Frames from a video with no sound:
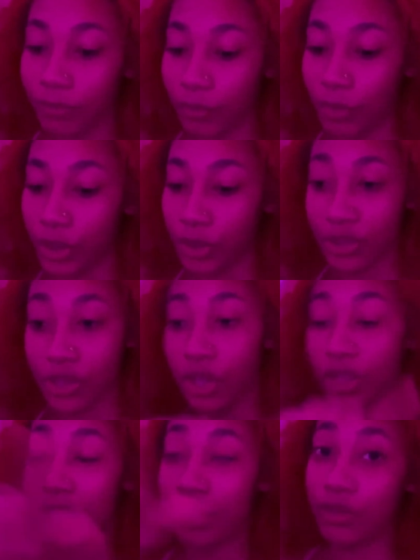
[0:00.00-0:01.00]
will
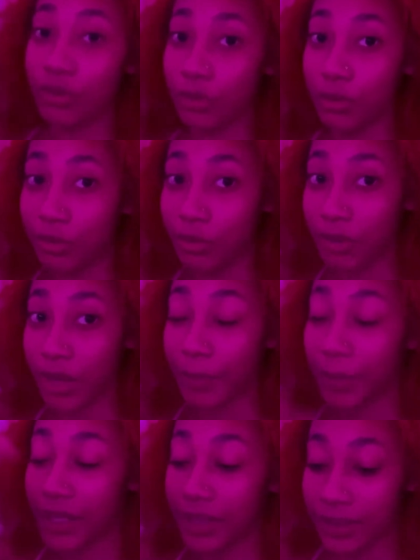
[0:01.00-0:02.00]
turn into a
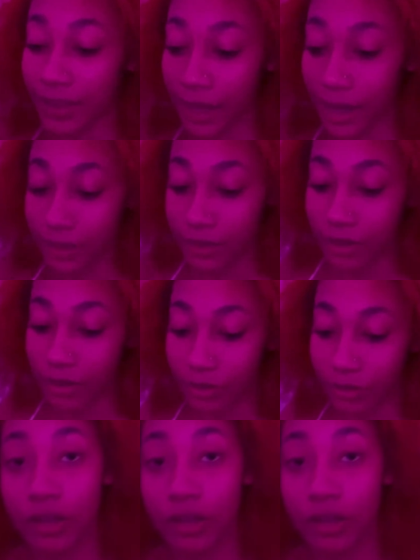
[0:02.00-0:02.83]
piece that I sell.